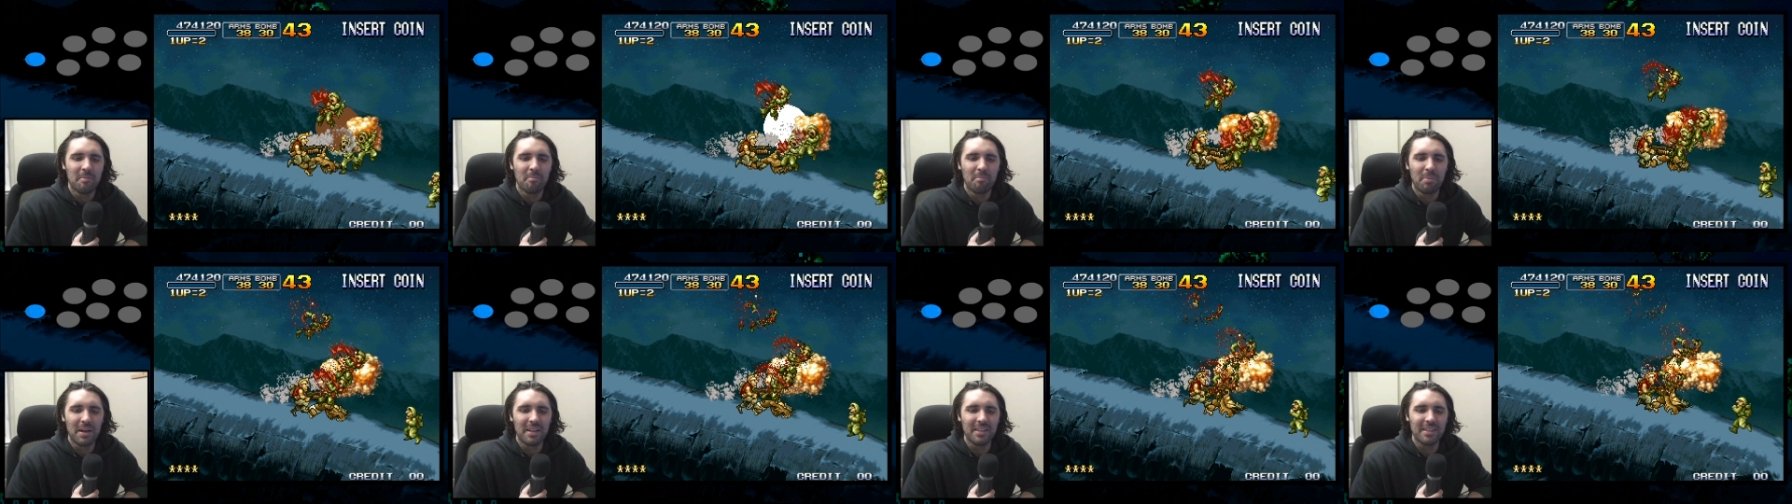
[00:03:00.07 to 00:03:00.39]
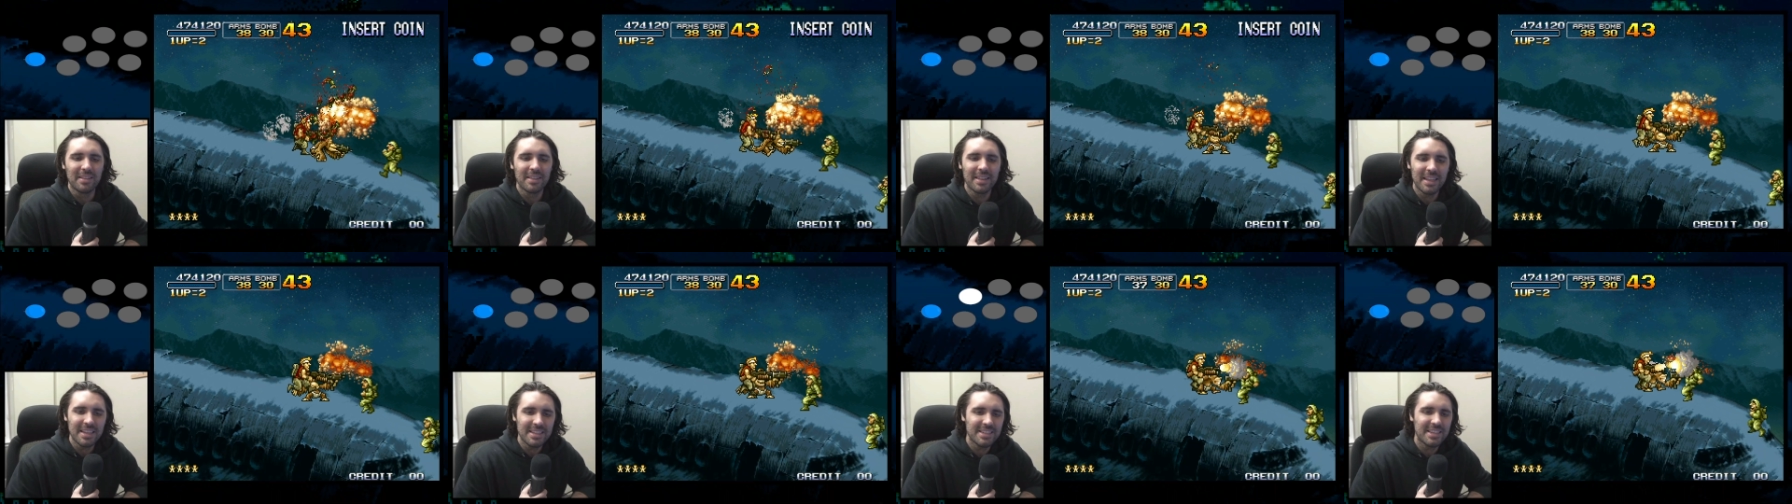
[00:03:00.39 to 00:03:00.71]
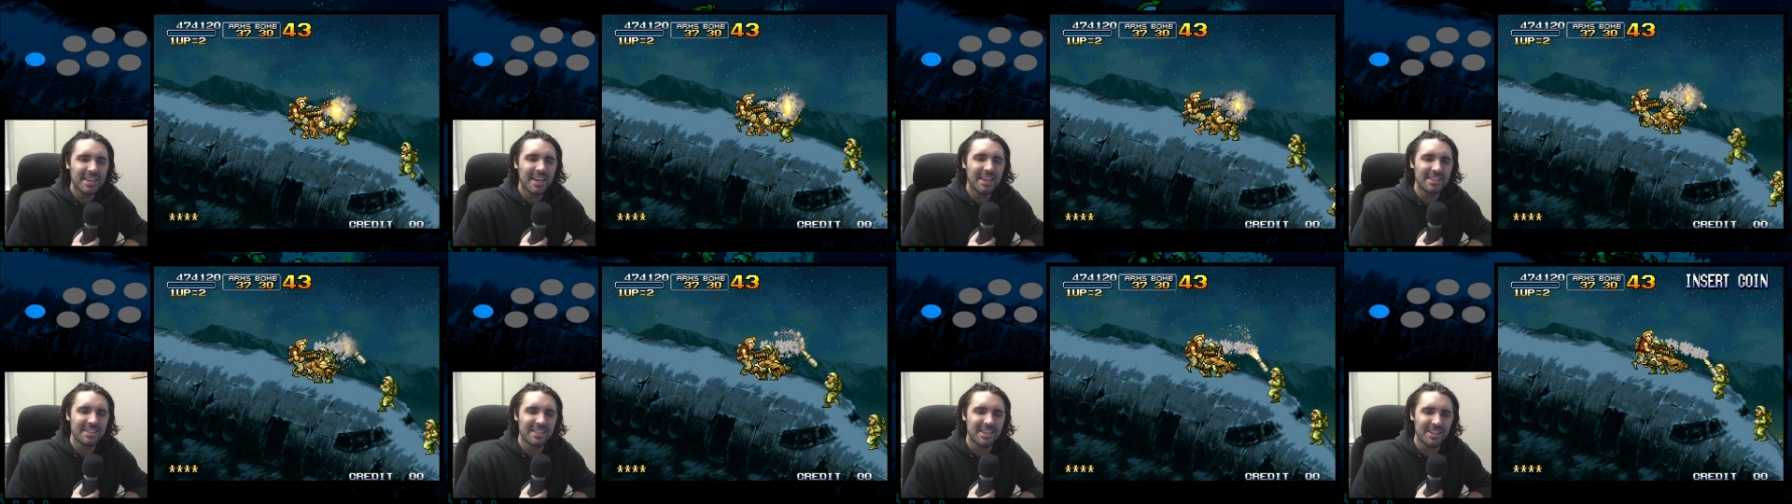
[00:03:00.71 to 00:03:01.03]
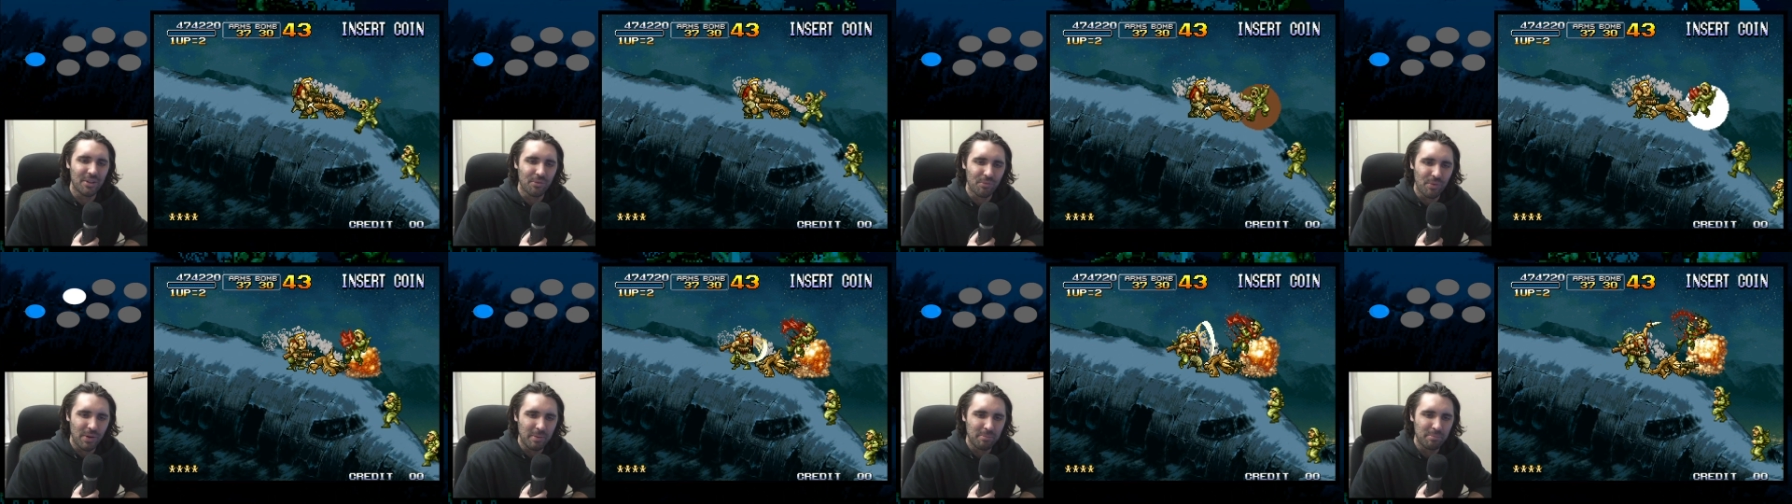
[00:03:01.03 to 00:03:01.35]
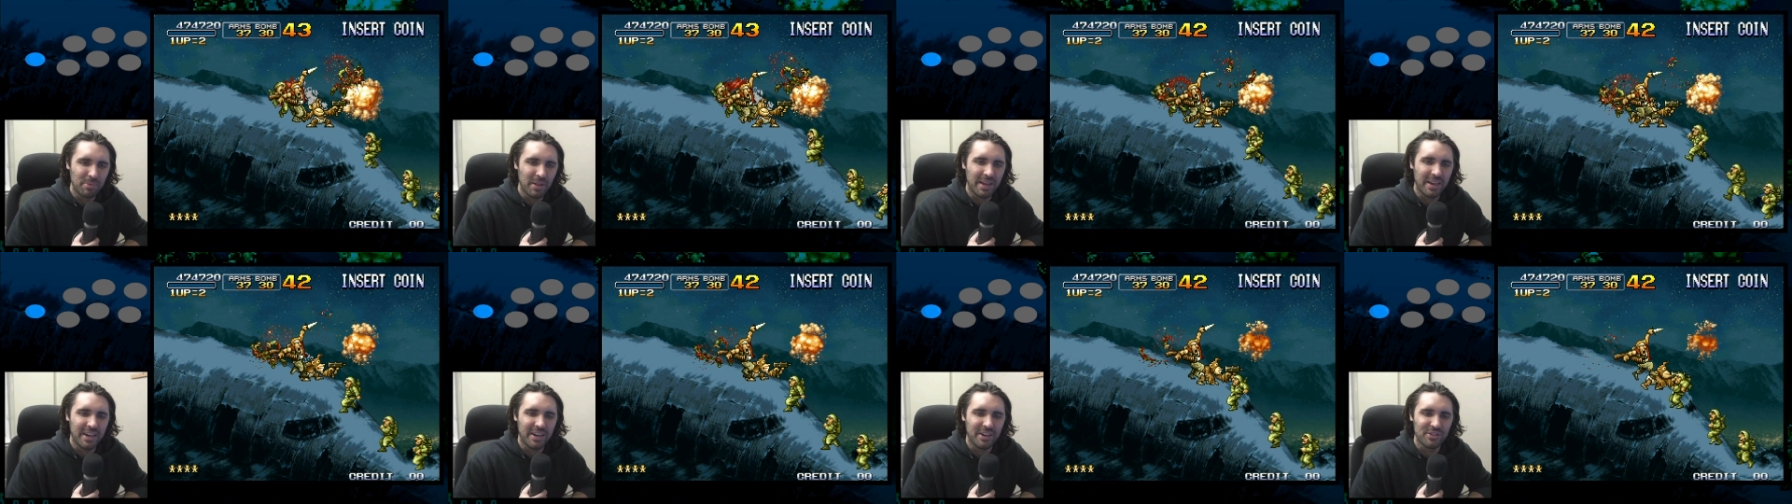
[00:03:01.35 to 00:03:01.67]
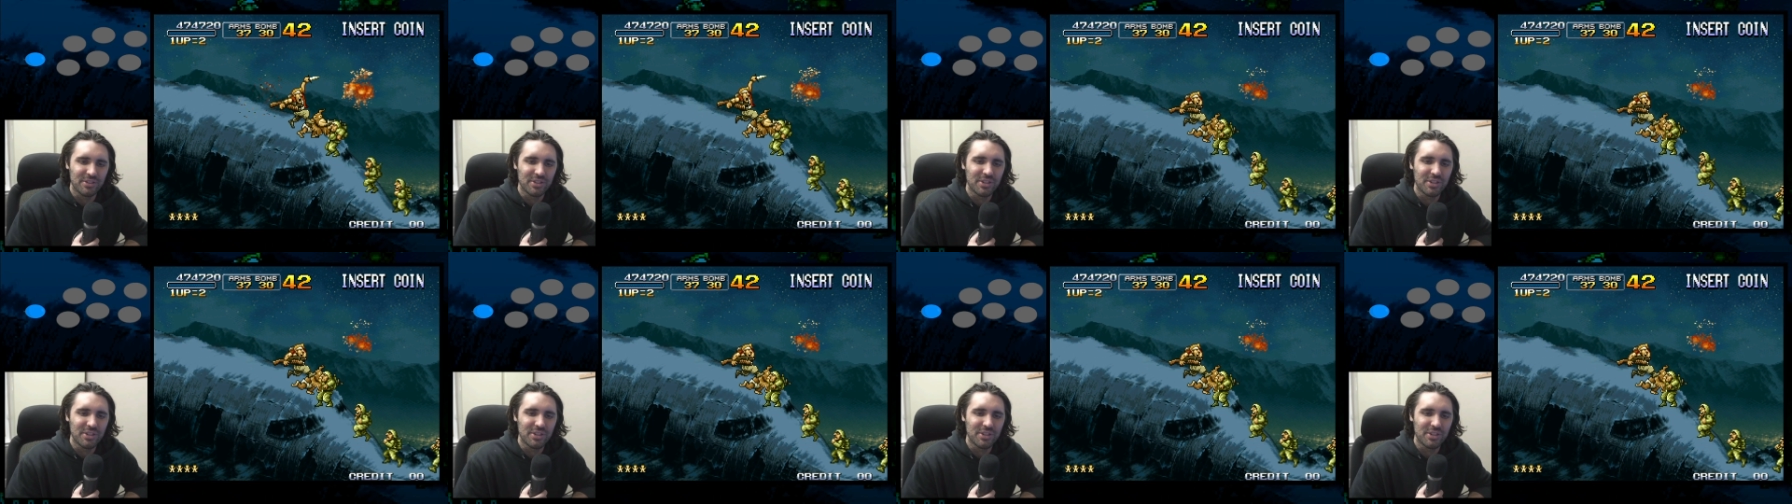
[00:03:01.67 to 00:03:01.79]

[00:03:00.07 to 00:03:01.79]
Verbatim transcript: But let's get to the replay here.